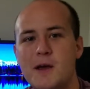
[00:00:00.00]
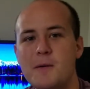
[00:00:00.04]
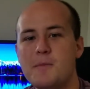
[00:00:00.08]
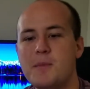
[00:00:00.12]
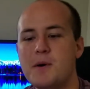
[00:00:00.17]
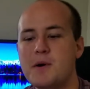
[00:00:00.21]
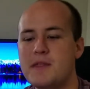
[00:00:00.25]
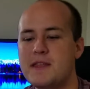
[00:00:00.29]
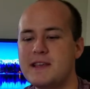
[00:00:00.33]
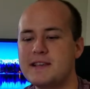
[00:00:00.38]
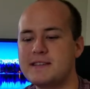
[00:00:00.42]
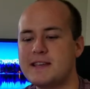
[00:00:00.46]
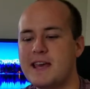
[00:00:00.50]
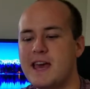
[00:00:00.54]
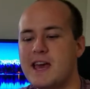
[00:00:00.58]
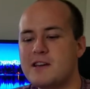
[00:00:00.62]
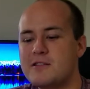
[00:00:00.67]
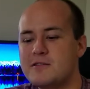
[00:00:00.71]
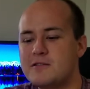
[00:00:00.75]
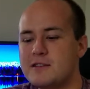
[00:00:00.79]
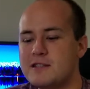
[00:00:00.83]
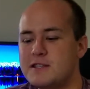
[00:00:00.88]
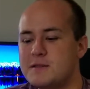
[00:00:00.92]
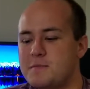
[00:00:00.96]
but this
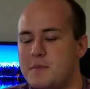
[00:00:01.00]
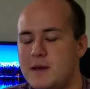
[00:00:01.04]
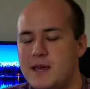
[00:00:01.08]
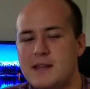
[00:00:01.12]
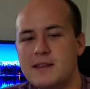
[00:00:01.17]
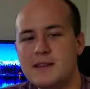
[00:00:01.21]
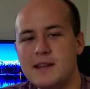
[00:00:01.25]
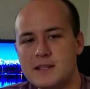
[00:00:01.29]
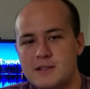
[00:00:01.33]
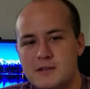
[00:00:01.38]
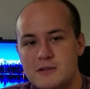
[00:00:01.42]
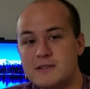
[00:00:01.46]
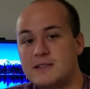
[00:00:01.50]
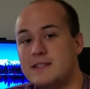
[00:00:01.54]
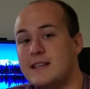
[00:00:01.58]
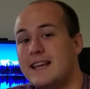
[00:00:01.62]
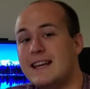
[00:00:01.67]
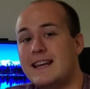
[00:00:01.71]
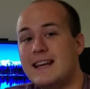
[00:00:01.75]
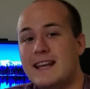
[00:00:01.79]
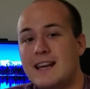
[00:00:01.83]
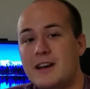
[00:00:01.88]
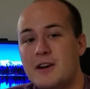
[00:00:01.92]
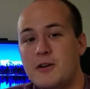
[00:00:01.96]
extra spin lets you
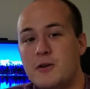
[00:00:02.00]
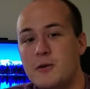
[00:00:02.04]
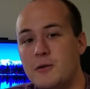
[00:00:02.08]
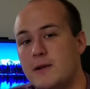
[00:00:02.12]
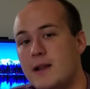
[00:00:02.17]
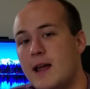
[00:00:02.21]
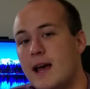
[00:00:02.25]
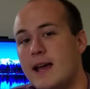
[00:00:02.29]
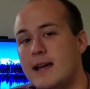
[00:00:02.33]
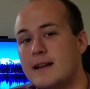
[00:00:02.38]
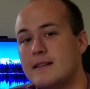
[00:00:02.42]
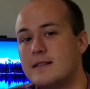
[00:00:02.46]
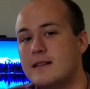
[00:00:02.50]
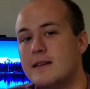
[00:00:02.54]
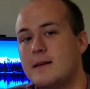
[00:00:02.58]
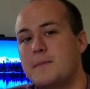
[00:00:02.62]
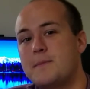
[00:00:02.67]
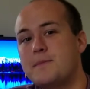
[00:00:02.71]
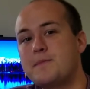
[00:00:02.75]
see it in a new light.